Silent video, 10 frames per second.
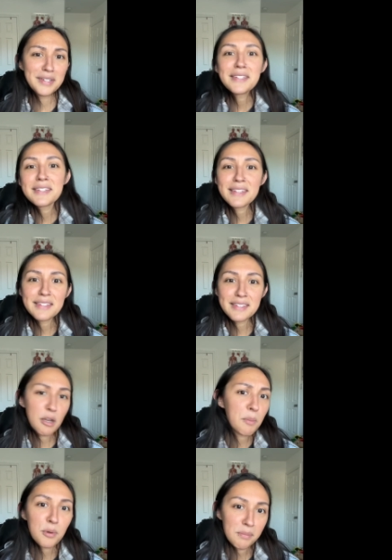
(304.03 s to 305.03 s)
does this
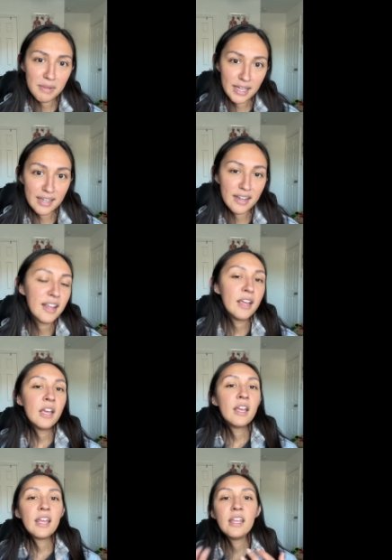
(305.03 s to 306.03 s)
number mean?
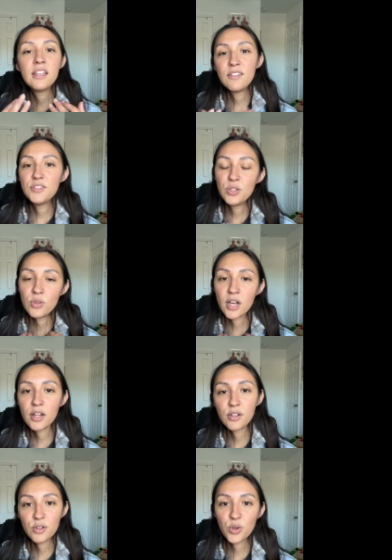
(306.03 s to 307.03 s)
It gives you
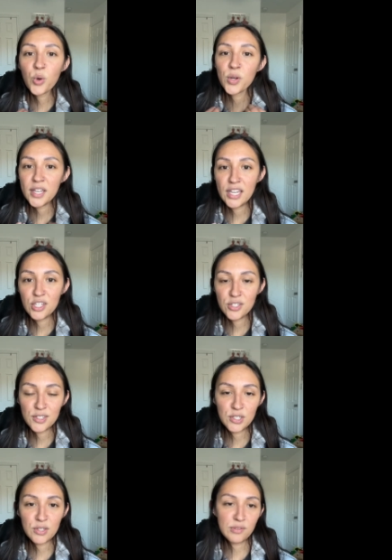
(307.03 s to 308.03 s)
color coordination
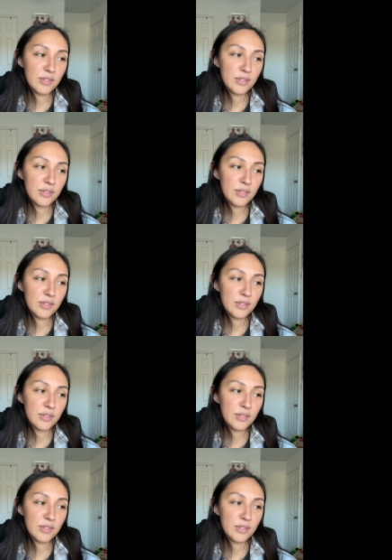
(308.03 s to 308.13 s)
zones.